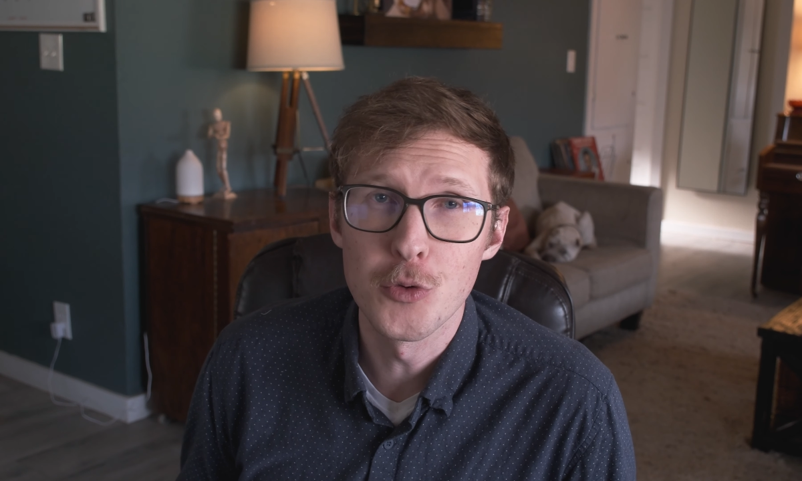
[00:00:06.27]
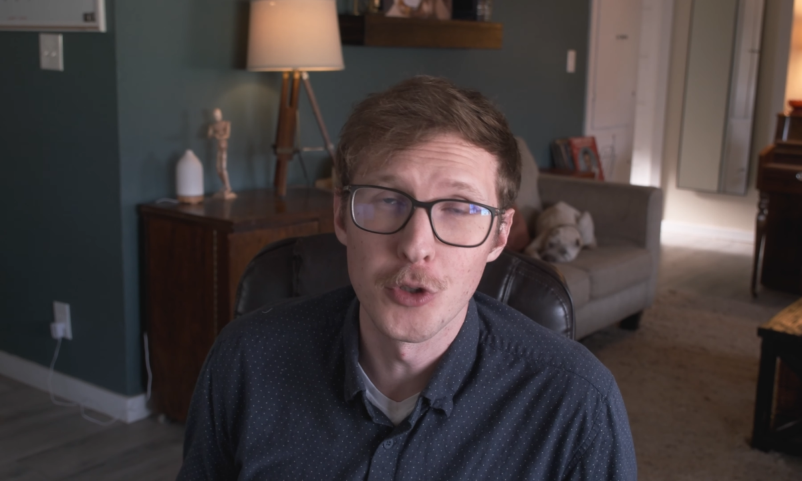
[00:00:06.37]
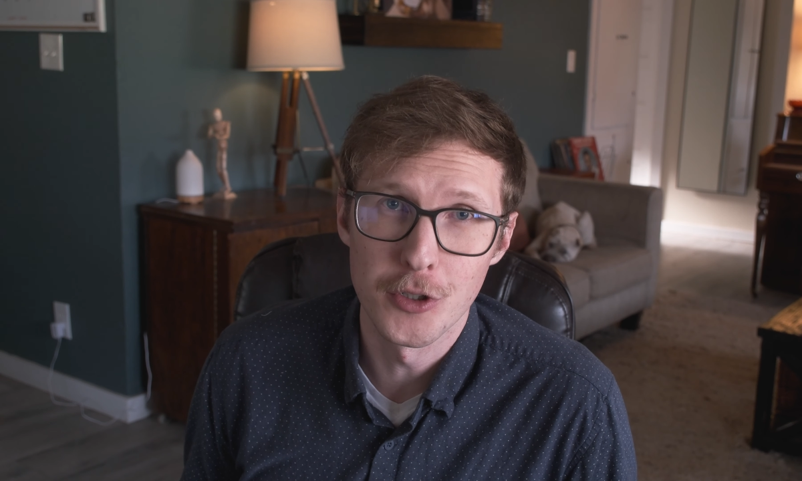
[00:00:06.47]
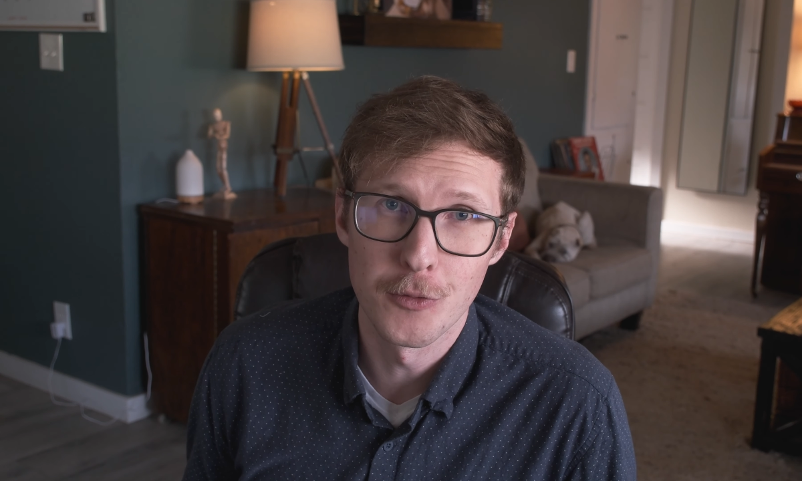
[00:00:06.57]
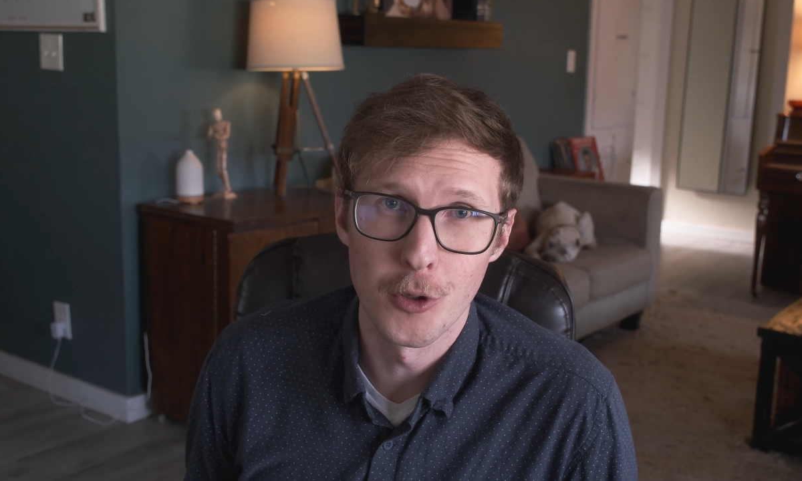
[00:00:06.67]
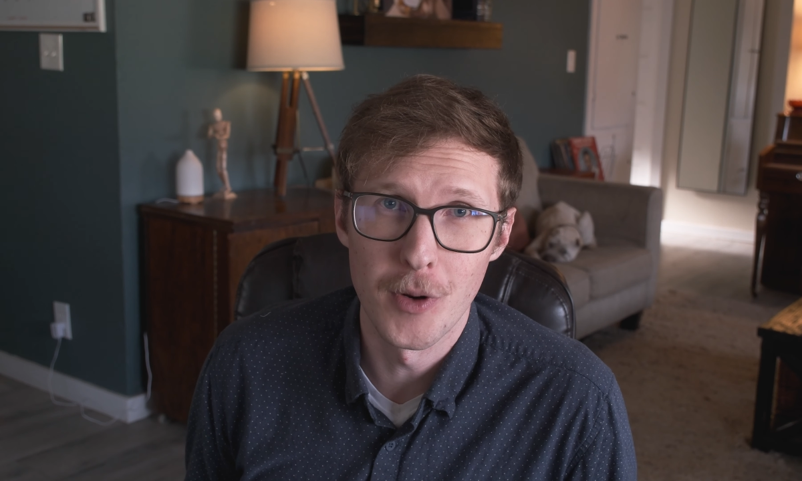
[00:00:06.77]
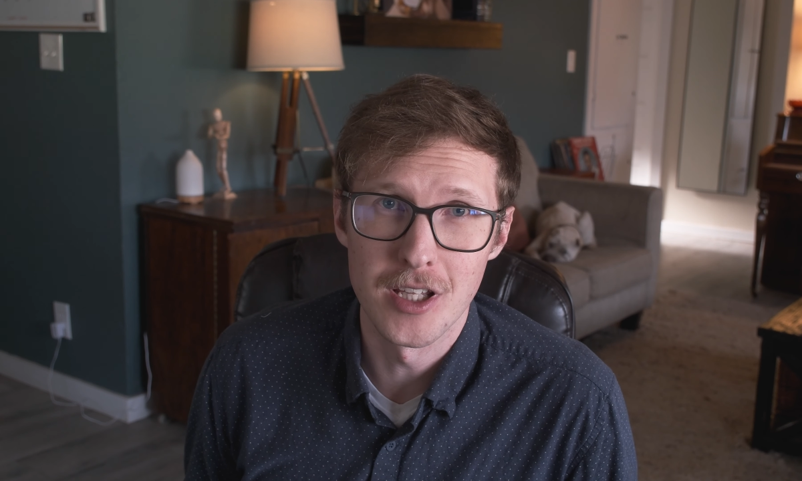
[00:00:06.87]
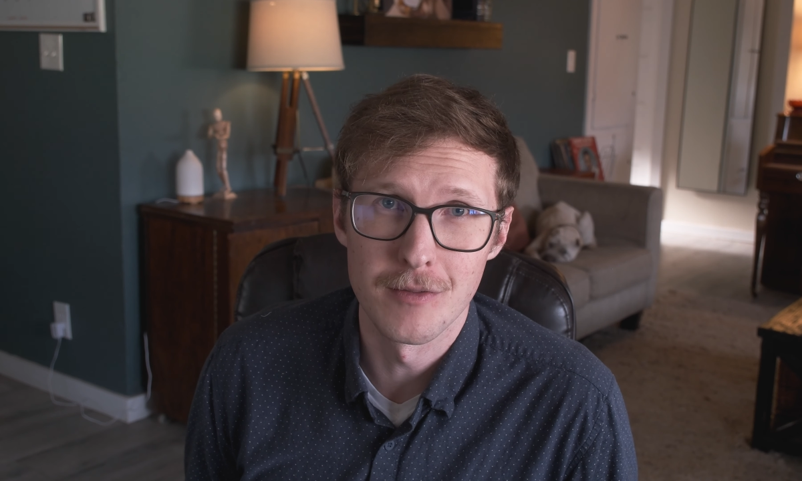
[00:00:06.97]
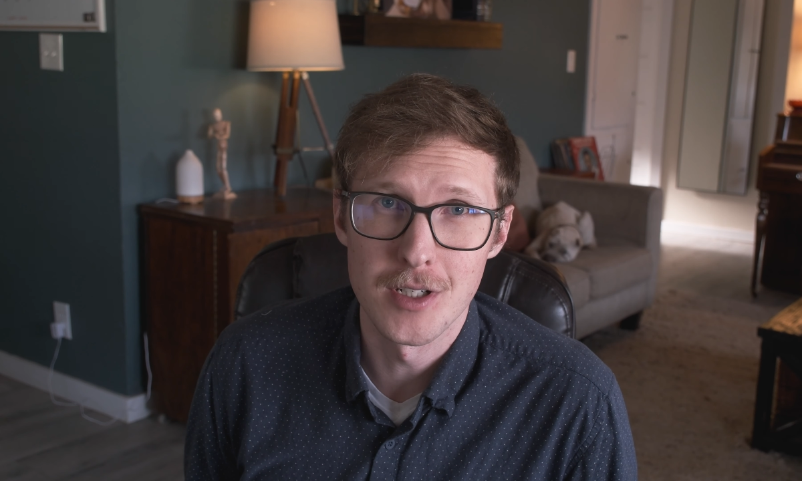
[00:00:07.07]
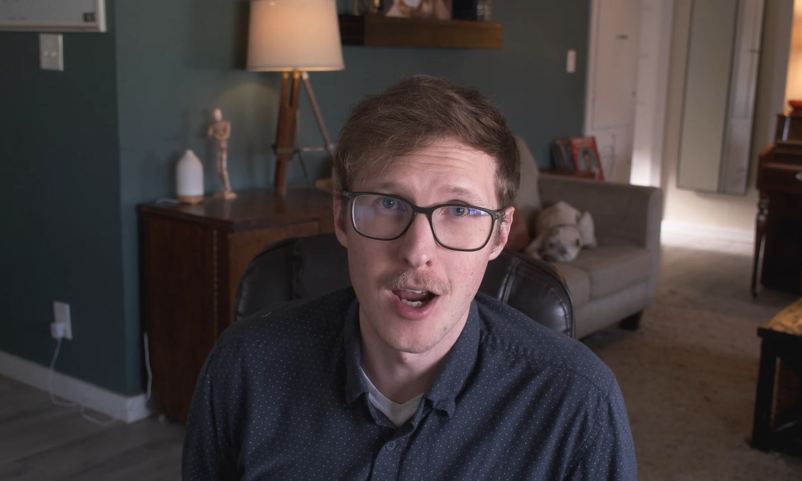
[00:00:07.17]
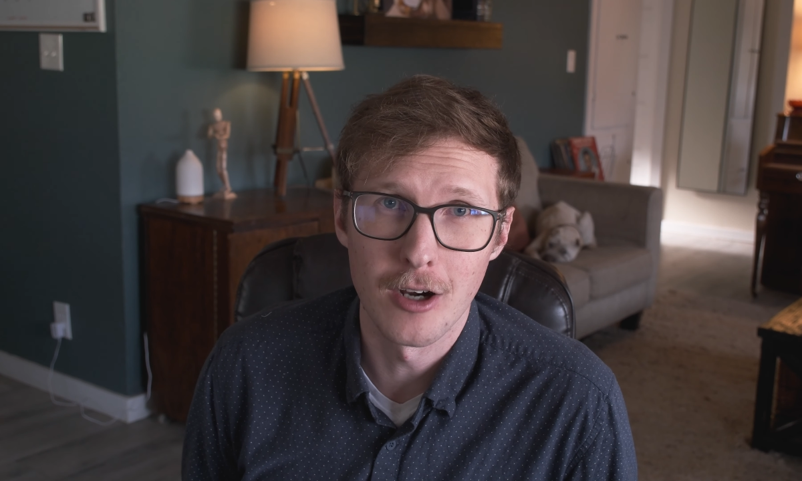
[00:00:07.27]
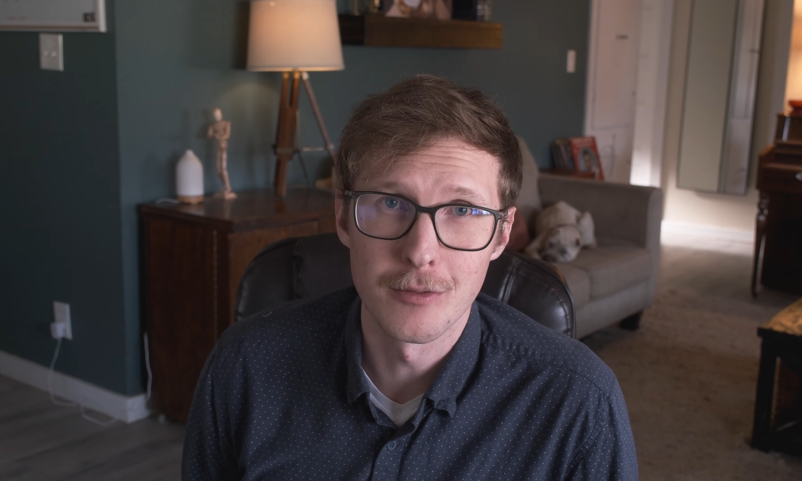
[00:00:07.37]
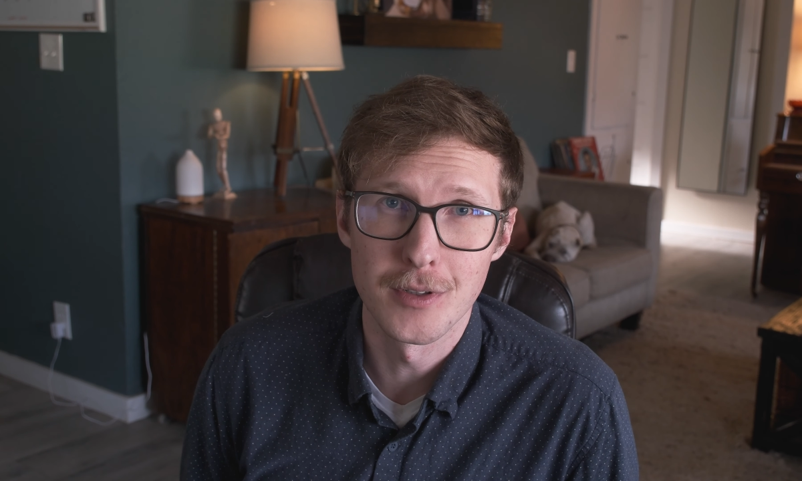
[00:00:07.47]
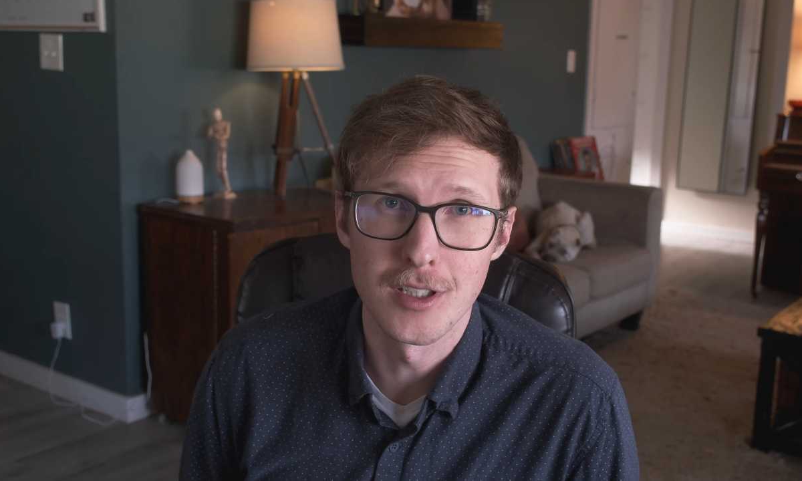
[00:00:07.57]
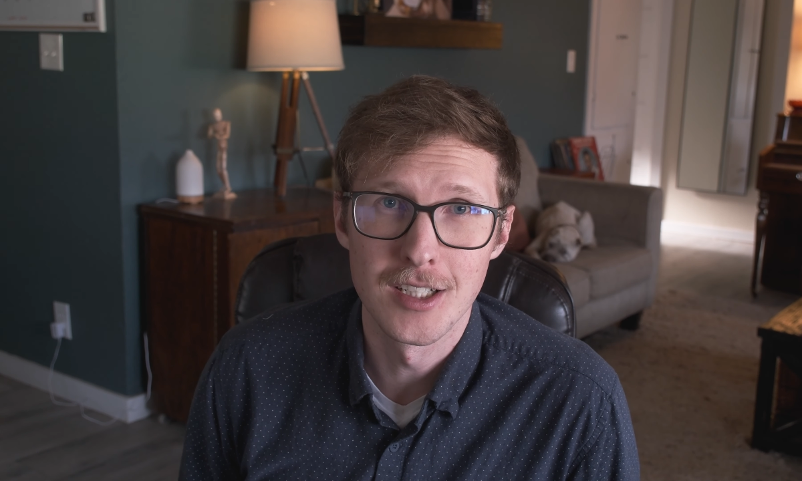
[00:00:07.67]
you look for a wedding
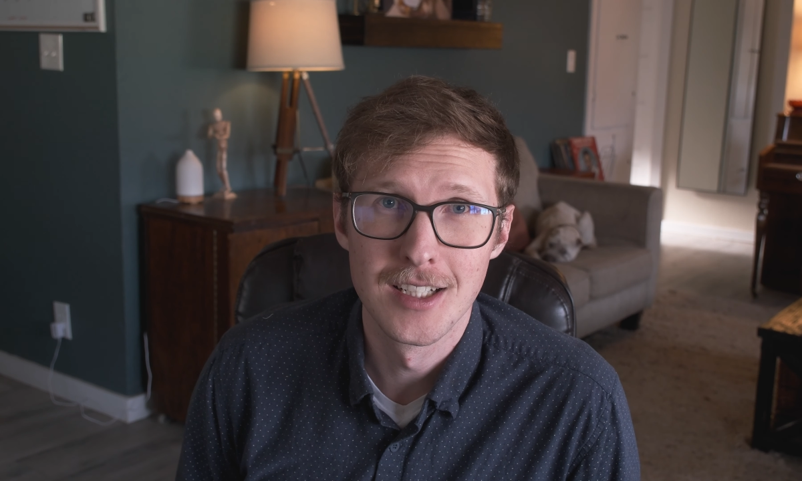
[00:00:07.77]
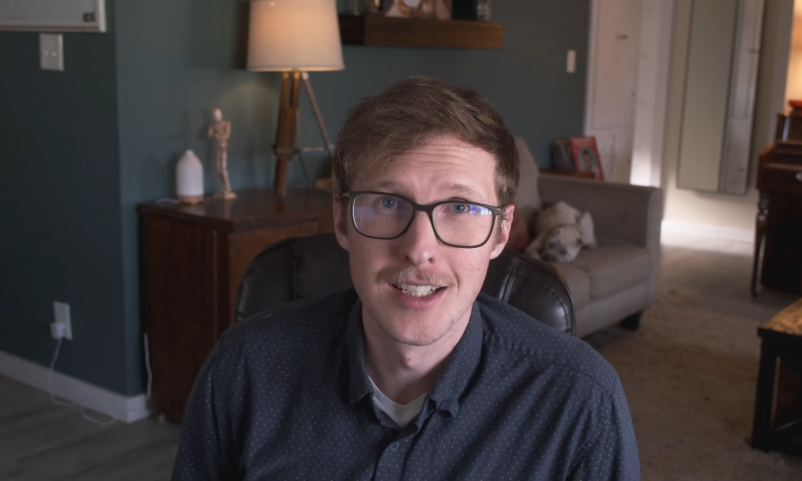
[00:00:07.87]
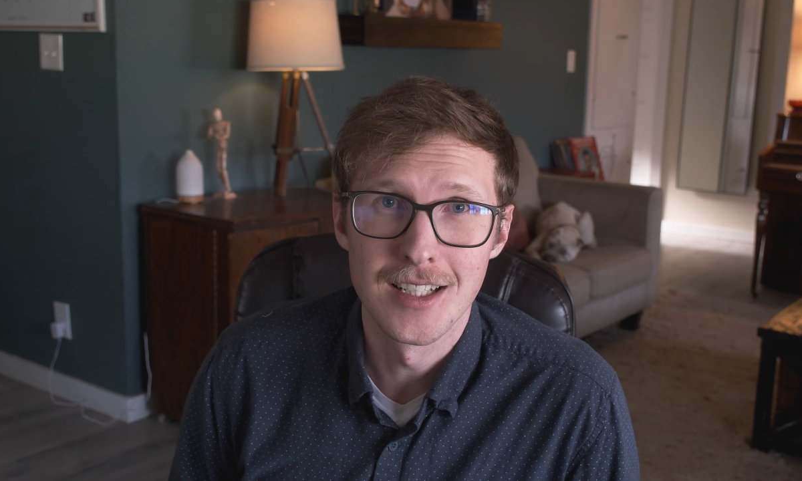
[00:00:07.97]
photographer